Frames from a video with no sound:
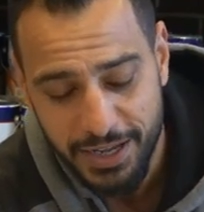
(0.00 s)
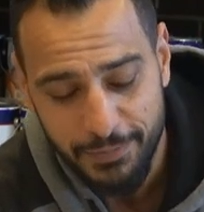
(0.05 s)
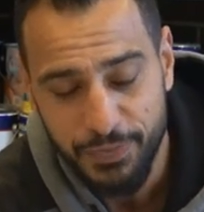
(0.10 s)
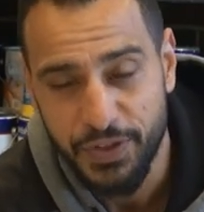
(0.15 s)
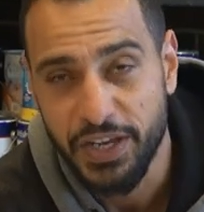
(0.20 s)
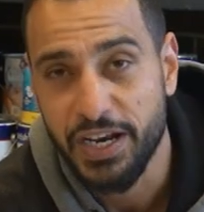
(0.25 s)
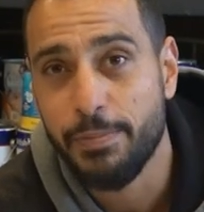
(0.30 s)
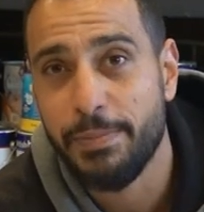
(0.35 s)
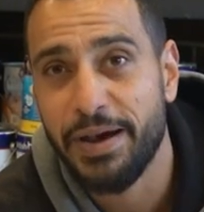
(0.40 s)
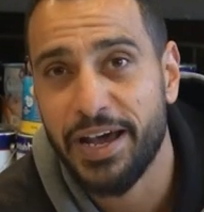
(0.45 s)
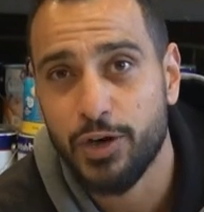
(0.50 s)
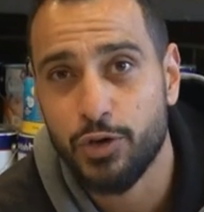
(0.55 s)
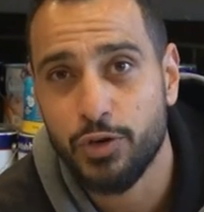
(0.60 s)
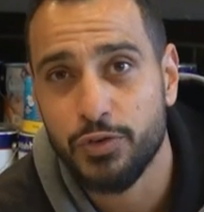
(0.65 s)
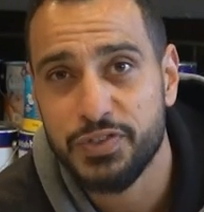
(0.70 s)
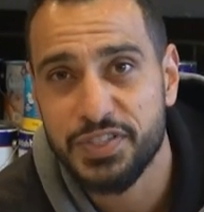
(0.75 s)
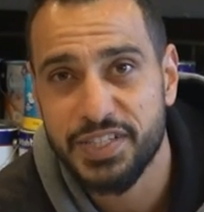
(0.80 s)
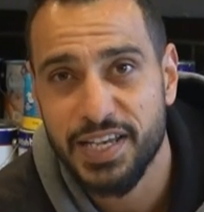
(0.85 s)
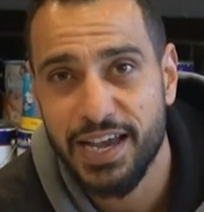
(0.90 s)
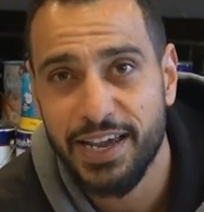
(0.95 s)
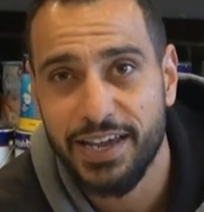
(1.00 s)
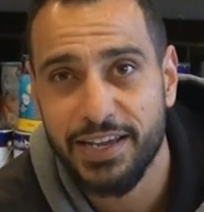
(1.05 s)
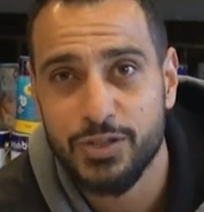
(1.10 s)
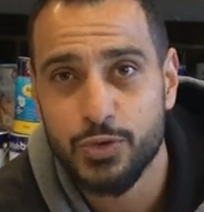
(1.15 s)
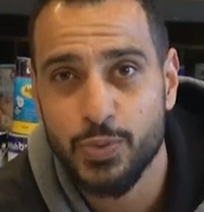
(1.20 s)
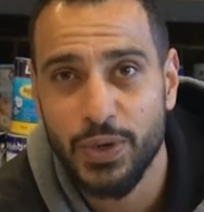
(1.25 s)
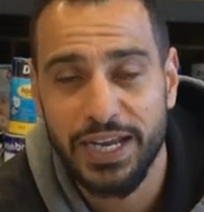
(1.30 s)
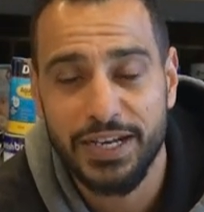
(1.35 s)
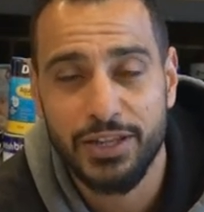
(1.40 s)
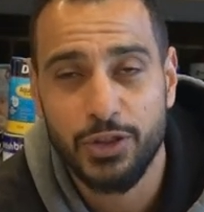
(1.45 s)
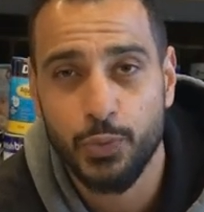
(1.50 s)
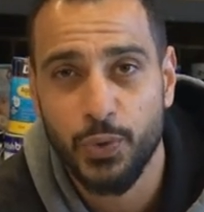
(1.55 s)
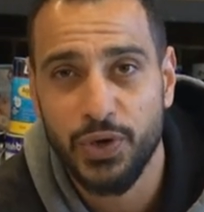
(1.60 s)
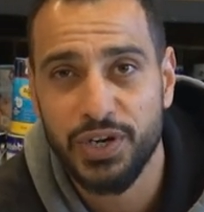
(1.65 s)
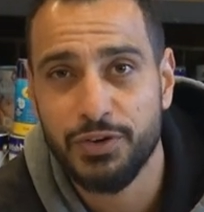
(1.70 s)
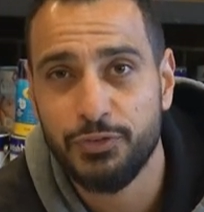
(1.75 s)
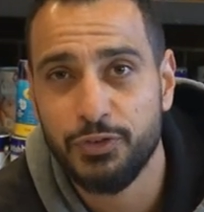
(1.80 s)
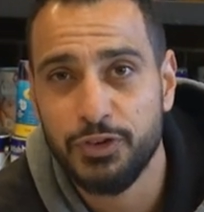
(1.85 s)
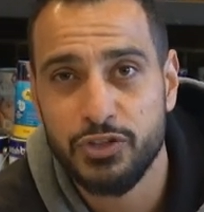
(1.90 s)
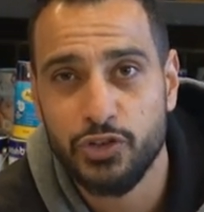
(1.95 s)
In a matter of seconds, we had three
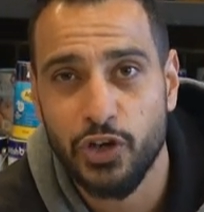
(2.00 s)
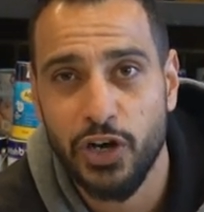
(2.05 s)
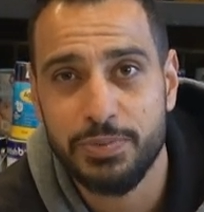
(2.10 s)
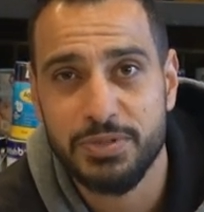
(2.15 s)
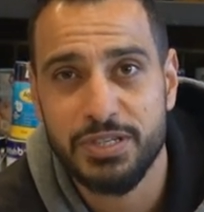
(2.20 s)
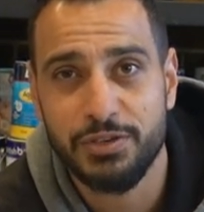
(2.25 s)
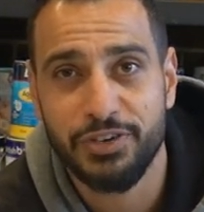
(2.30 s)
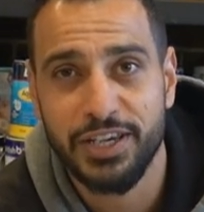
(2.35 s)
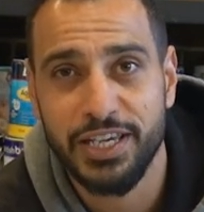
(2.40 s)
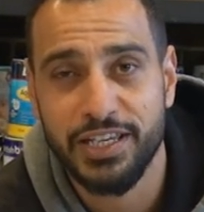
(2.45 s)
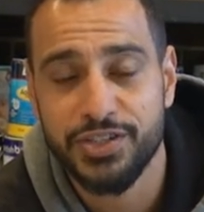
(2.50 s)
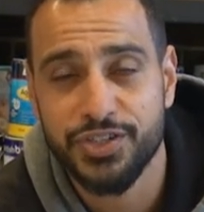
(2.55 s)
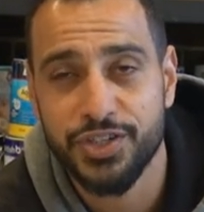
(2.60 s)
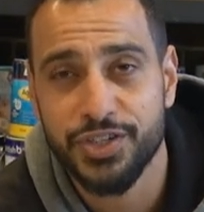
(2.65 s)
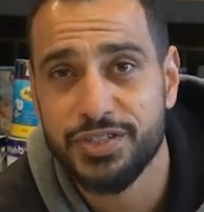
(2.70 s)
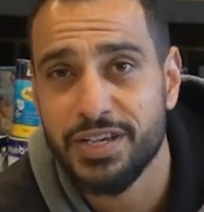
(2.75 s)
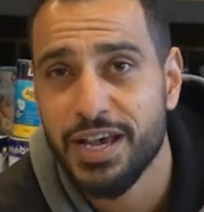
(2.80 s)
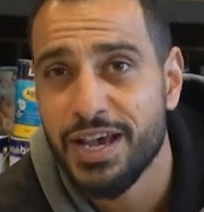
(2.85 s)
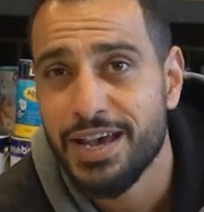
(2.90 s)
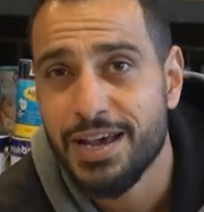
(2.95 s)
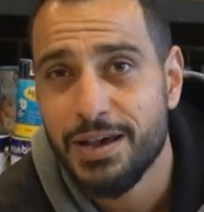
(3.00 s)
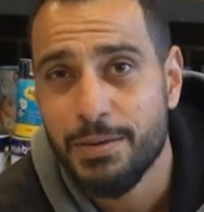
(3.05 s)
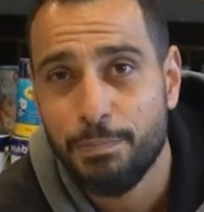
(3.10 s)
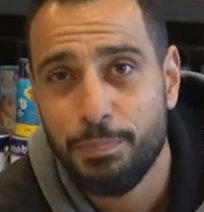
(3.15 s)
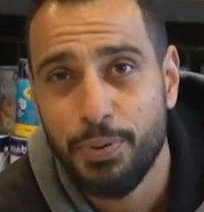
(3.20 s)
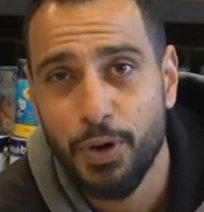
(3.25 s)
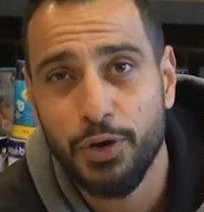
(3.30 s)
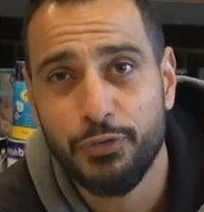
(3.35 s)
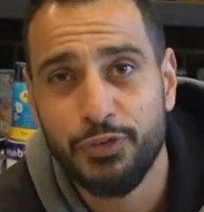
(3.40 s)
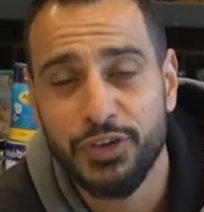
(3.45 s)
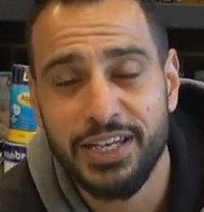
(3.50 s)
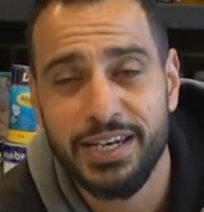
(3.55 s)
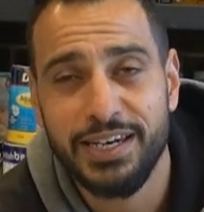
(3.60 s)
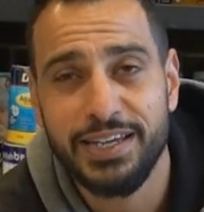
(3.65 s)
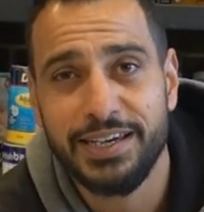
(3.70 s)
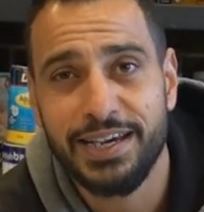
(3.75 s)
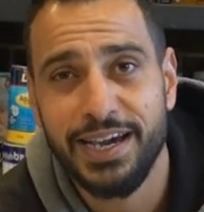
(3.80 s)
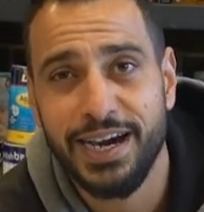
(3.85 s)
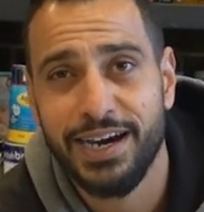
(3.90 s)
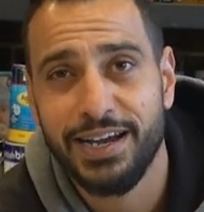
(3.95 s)
different types of hinges,
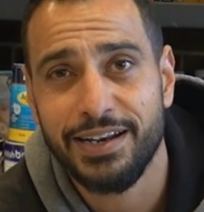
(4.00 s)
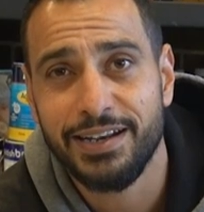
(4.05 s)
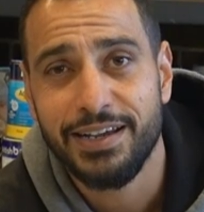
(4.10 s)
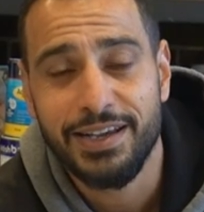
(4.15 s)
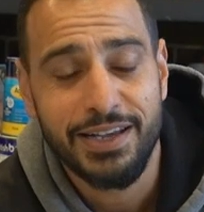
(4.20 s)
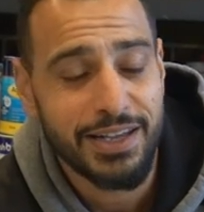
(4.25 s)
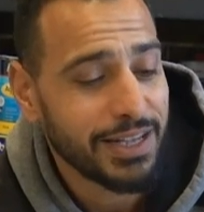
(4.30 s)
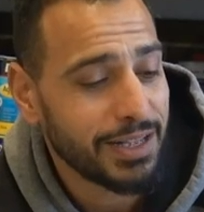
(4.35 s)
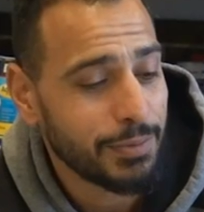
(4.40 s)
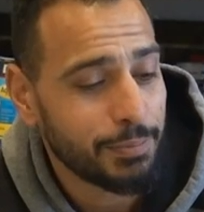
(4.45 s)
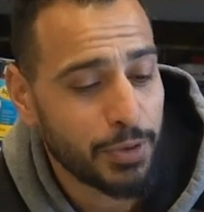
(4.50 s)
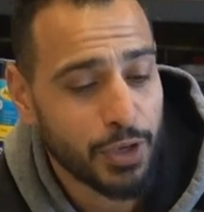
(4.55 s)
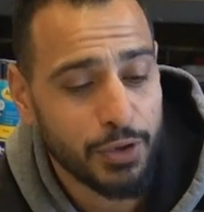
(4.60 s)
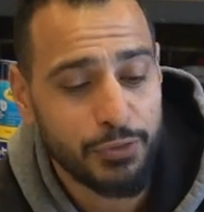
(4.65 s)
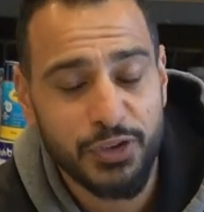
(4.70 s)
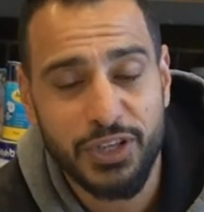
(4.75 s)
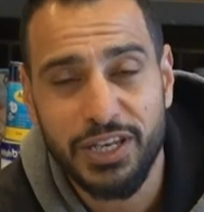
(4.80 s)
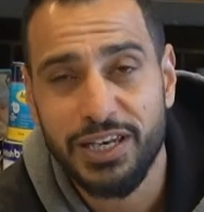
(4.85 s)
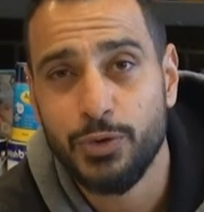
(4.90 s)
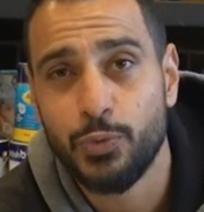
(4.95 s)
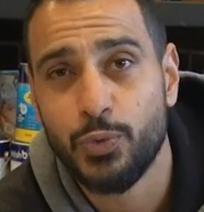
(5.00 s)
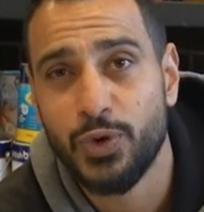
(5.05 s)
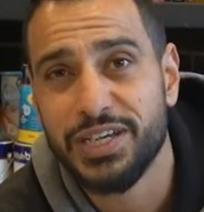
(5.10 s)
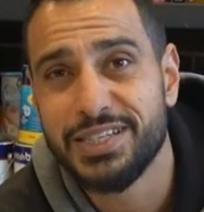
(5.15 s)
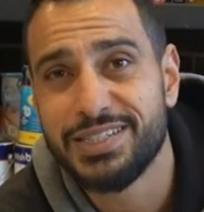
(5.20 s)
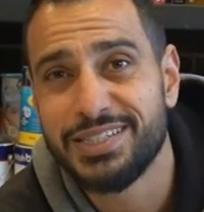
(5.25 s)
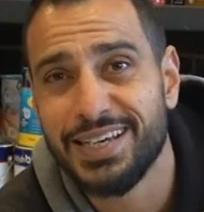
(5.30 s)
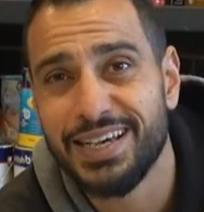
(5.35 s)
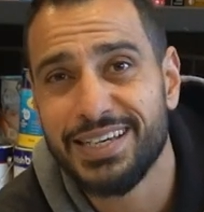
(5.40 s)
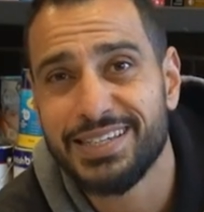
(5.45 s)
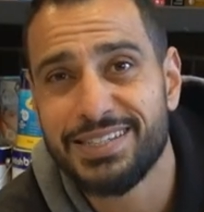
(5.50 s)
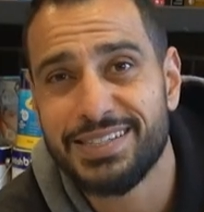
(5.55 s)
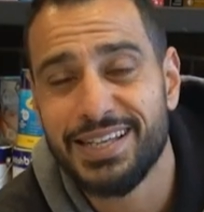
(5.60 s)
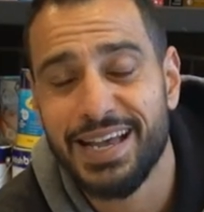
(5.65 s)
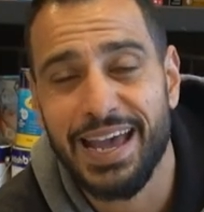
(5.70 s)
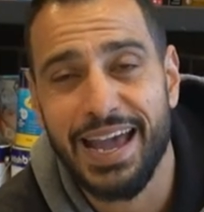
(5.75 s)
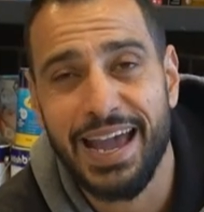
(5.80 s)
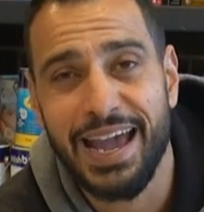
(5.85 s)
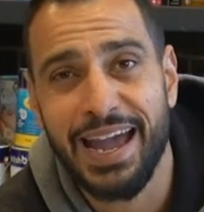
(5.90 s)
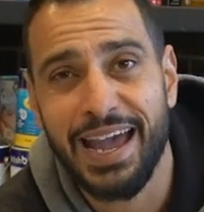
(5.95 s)
perfectly cut, perfectly recessed
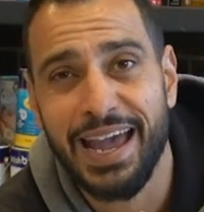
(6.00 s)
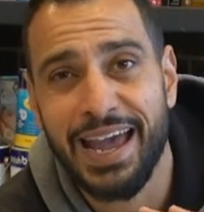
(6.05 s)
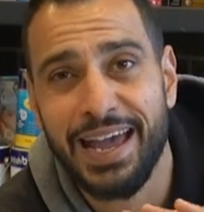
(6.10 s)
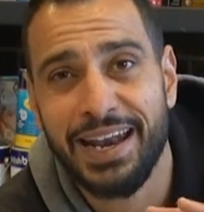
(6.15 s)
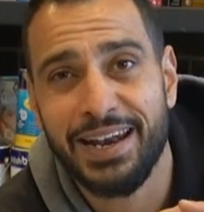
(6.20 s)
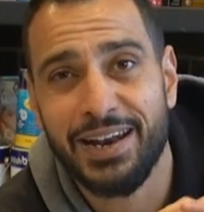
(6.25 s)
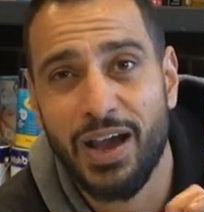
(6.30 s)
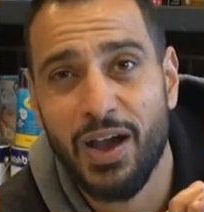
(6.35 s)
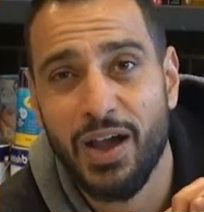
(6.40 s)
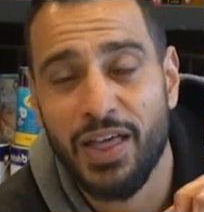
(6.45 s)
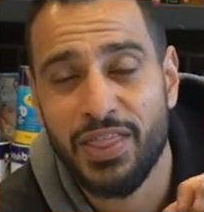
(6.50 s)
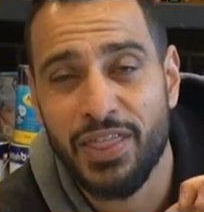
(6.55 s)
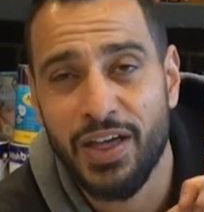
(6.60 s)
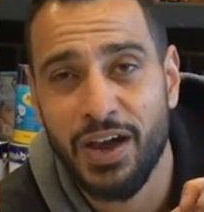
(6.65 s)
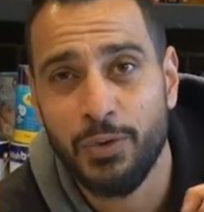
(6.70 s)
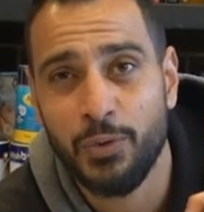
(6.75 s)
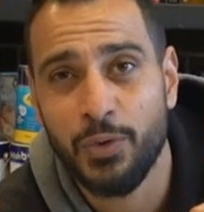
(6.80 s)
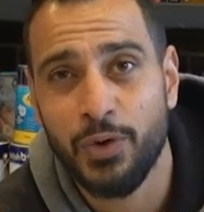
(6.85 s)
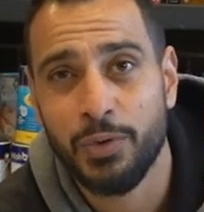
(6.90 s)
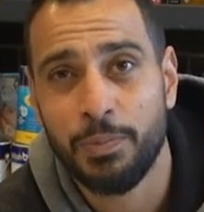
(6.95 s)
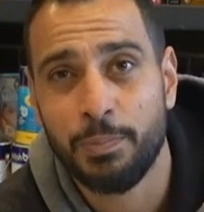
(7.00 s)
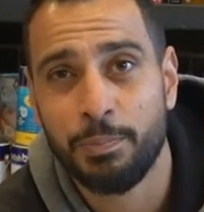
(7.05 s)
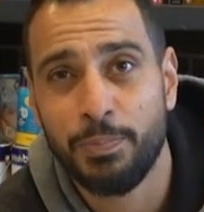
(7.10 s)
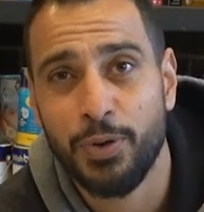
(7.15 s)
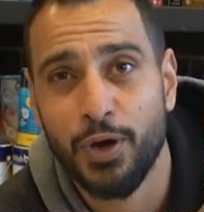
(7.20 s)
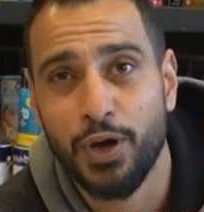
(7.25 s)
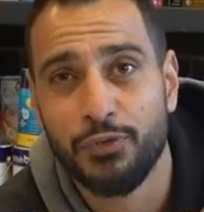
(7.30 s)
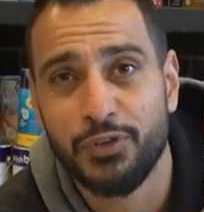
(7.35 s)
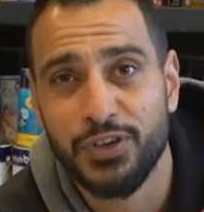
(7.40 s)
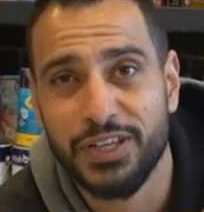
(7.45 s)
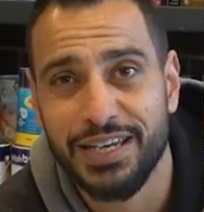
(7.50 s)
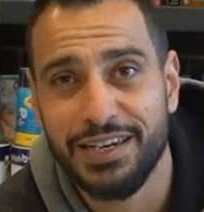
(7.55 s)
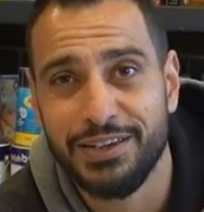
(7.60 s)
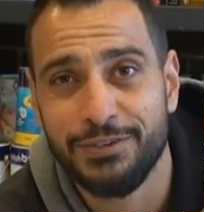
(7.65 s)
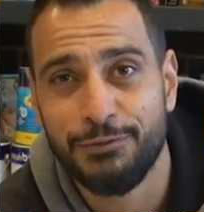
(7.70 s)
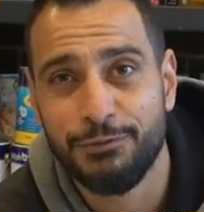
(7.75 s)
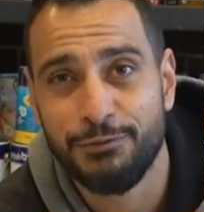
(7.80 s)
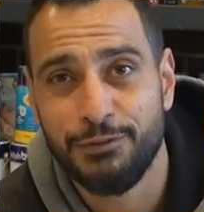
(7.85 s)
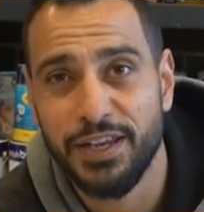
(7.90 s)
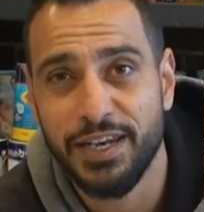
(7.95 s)
and they were perfectly
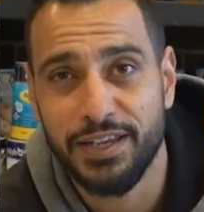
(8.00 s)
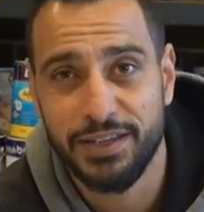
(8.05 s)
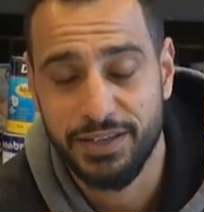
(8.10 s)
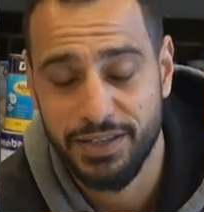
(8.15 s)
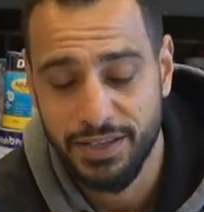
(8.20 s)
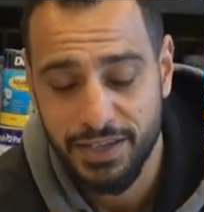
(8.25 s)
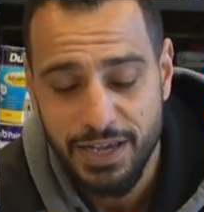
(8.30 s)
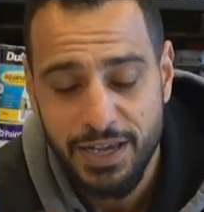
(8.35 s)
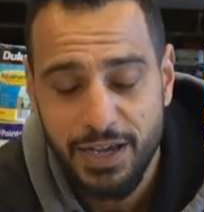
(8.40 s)
fitted.